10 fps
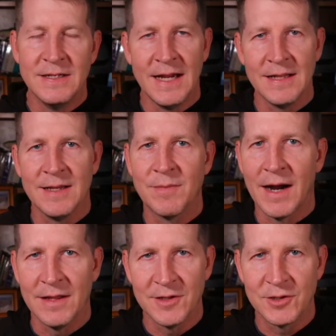daily
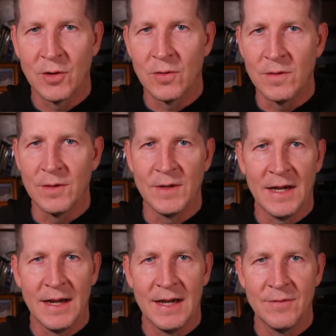mileage goal that we
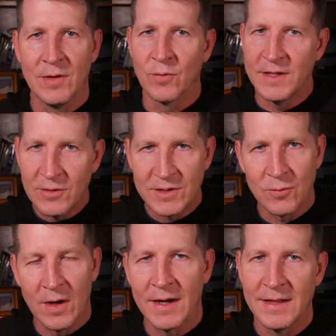have, and we're used to
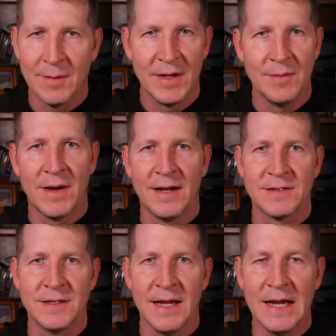walking that many
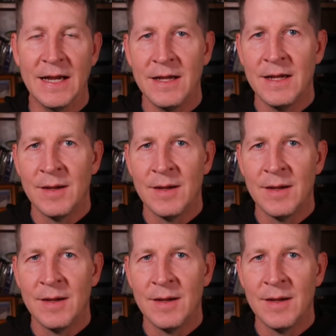miles a day.